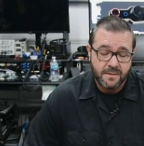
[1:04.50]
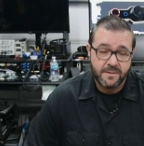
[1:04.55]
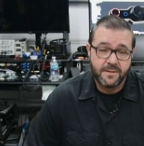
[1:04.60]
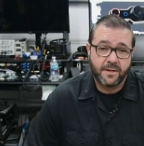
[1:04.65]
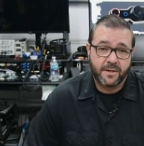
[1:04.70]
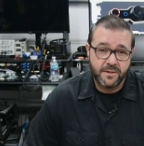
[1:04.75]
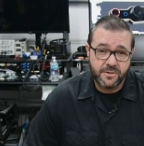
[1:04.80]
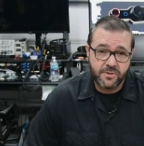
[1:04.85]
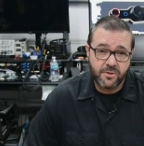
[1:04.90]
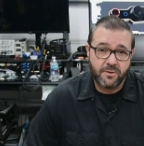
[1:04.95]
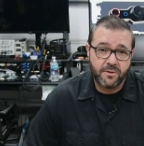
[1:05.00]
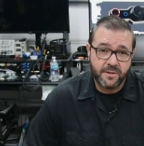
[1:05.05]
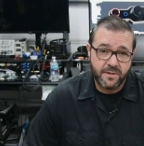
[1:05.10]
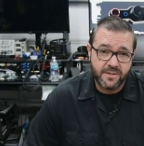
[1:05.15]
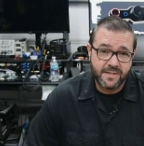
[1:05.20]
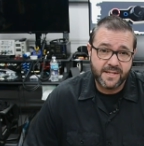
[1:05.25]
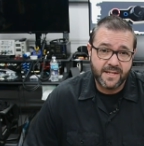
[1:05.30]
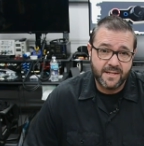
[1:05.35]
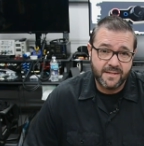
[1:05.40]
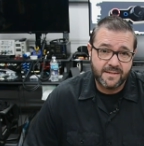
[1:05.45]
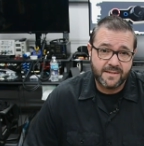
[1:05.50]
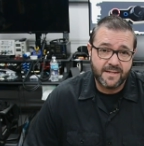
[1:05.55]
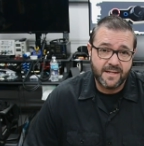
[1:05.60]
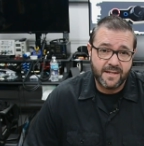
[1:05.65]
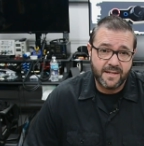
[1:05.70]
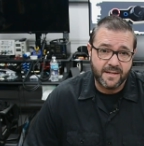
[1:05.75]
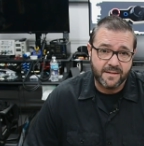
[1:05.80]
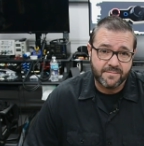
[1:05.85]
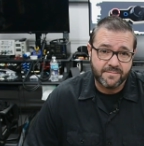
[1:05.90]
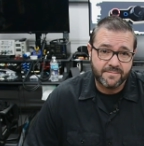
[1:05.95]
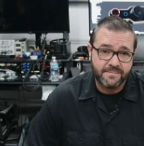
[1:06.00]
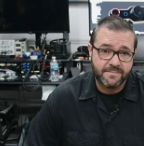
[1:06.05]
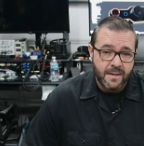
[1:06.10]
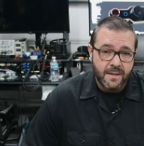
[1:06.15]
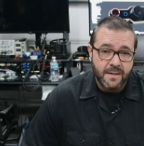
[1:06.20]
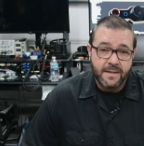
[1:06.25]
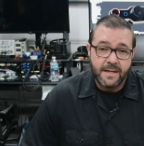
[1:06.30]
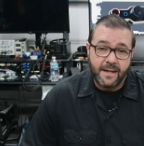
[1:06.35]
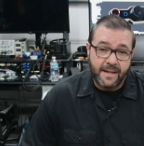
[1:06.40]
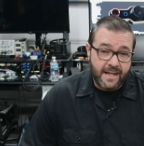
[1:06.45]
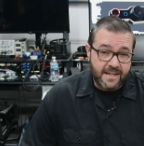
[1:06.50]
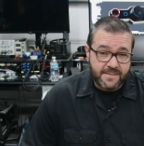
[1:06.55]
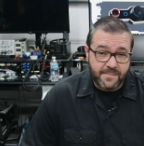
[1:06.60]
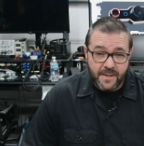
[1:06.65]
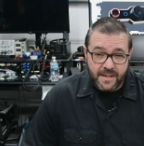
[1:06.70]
to control your C N C. Now that's